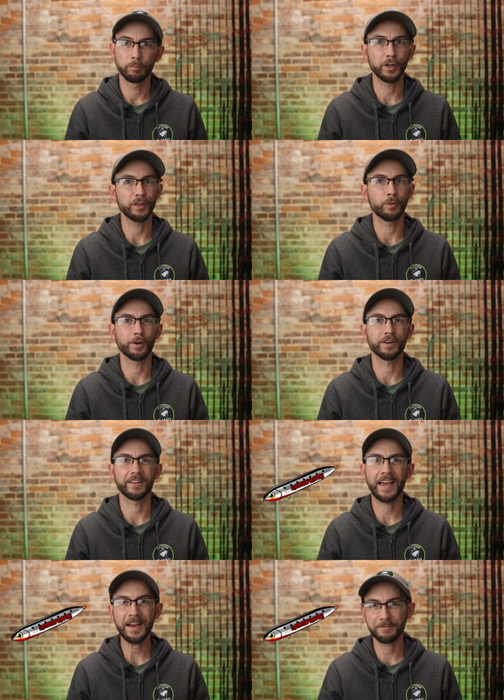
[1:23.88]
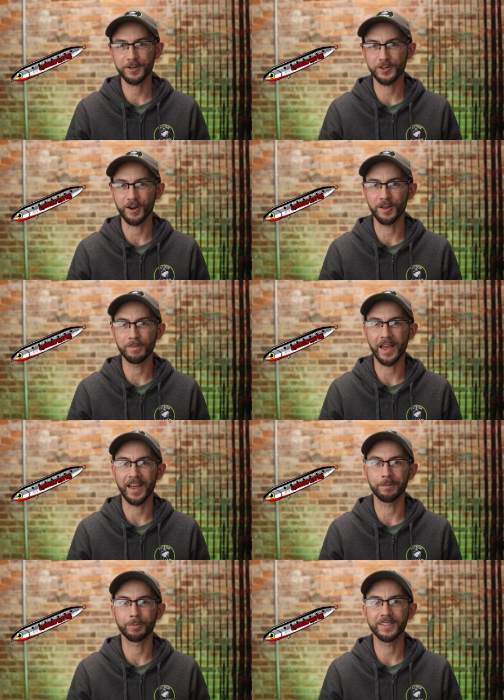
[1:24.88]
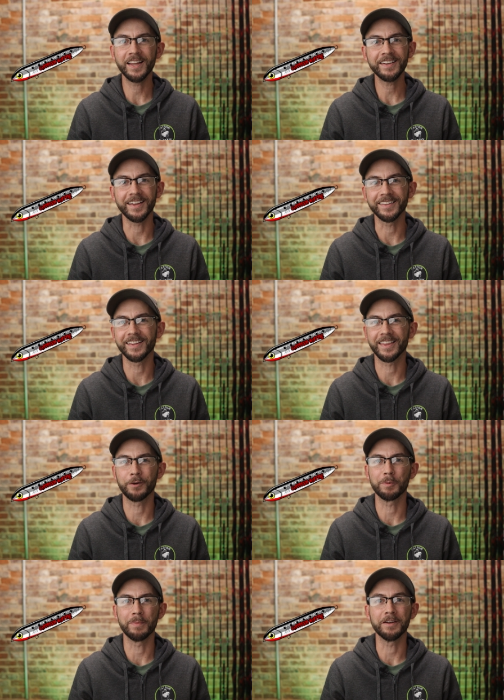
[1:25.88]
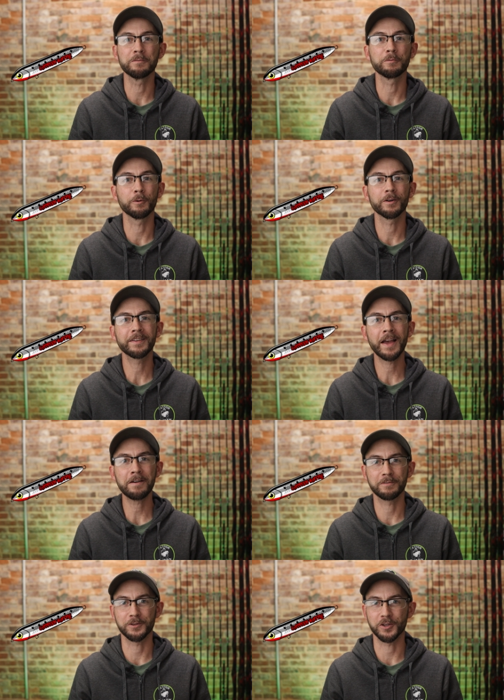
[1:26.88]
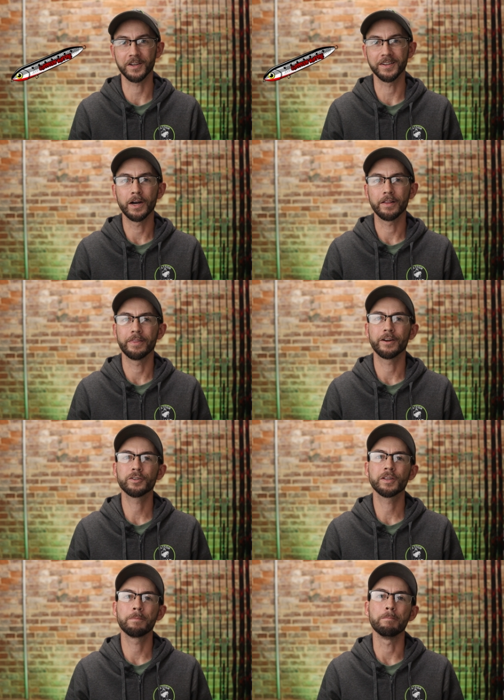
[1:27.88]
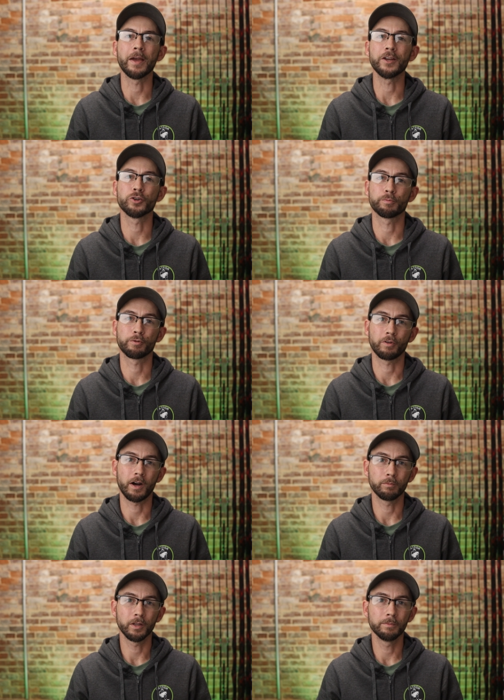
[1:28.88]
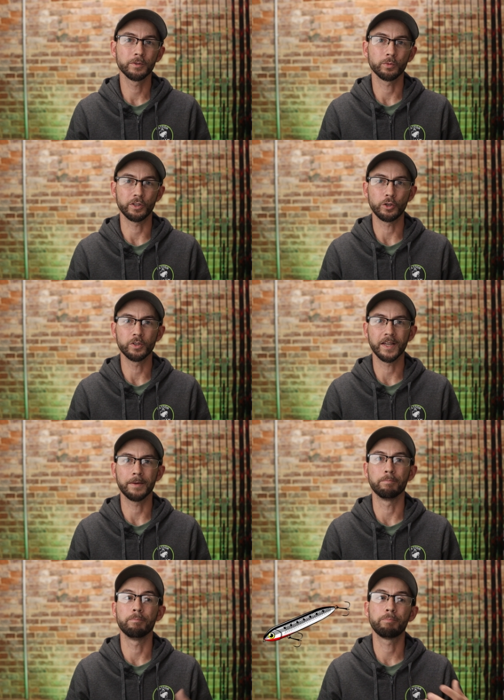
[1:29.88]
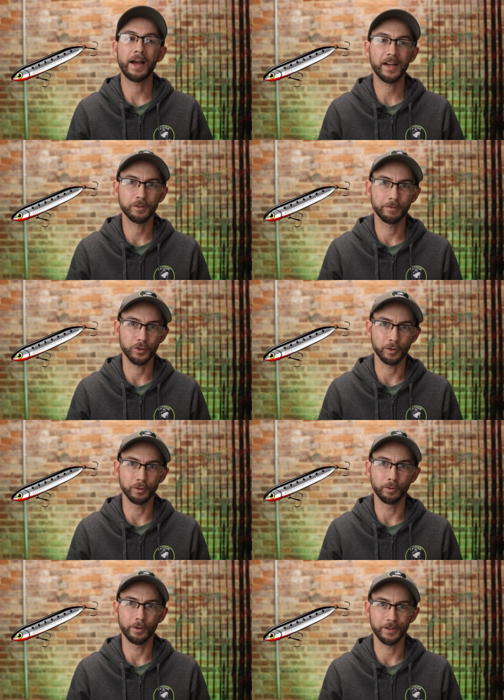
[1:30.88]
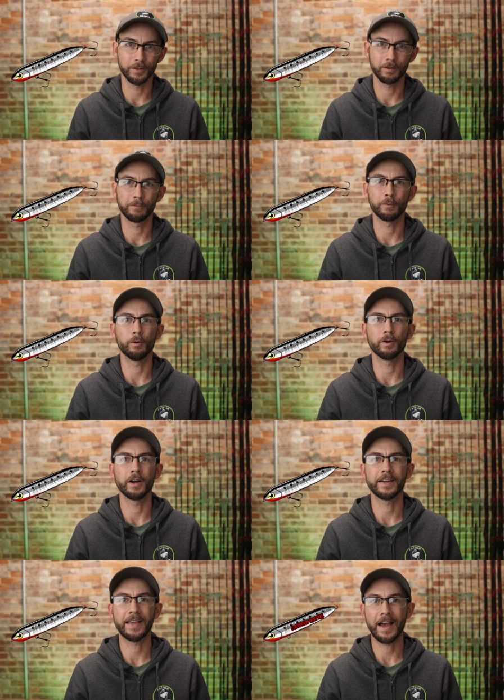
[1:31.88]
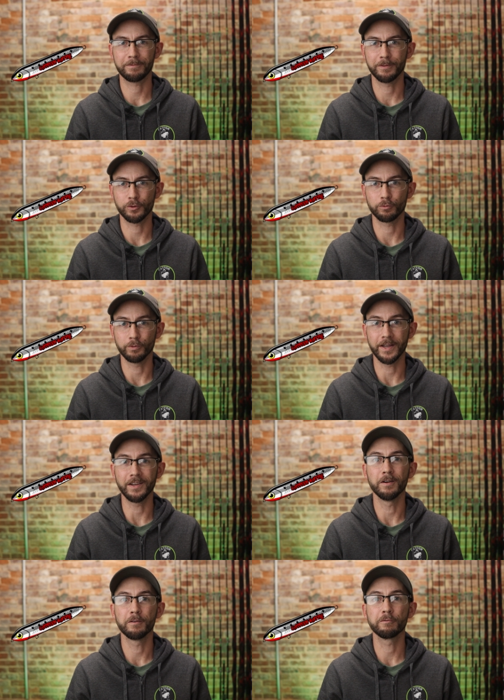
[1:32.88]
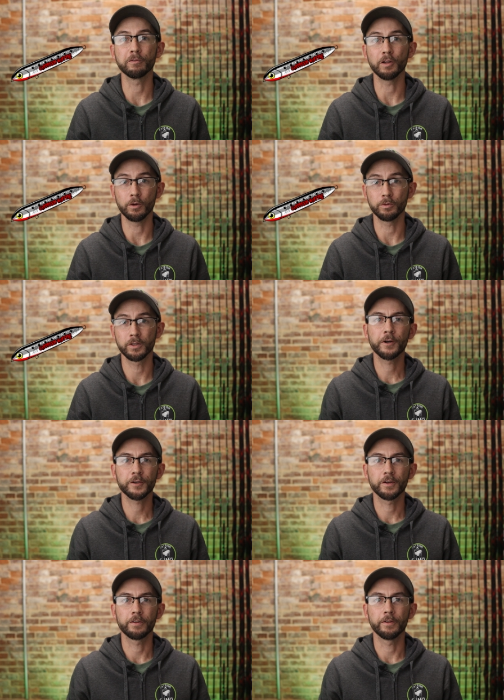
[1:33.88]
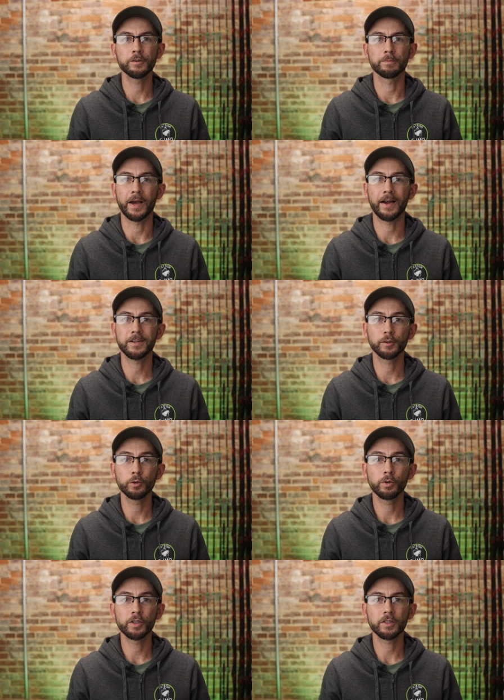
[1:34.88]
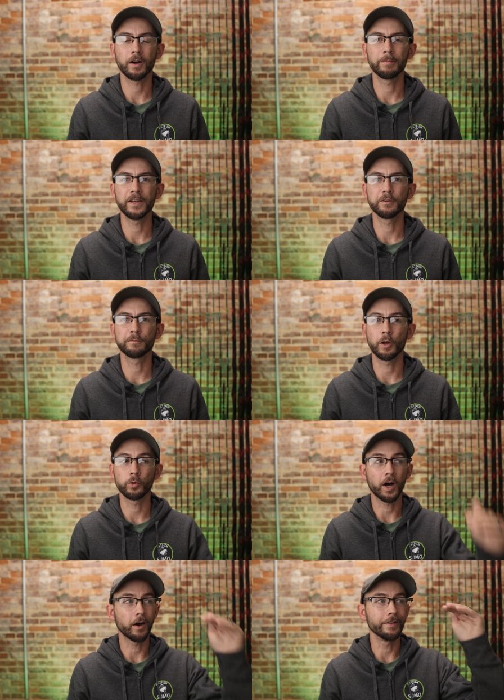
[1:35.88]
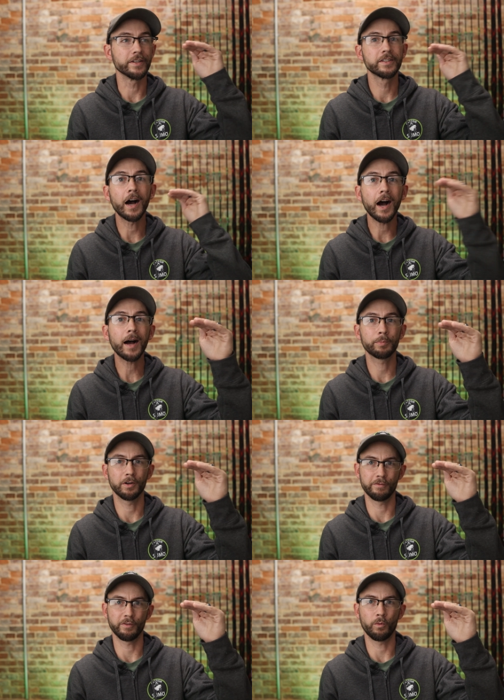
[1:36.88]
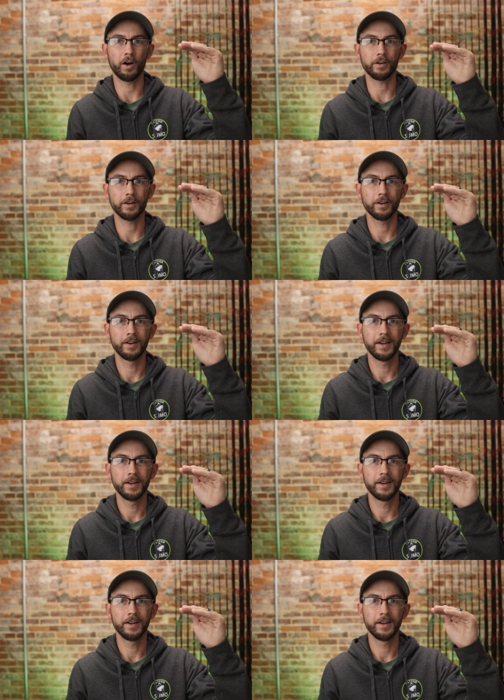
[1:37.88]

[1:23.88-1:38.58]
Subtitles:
putting the word catfish on them, and pretending that they were meant for catfishing. But there's some major problems with using bass fishing lures for a catfish rig float. First, those bass lures are made to float on top of the water.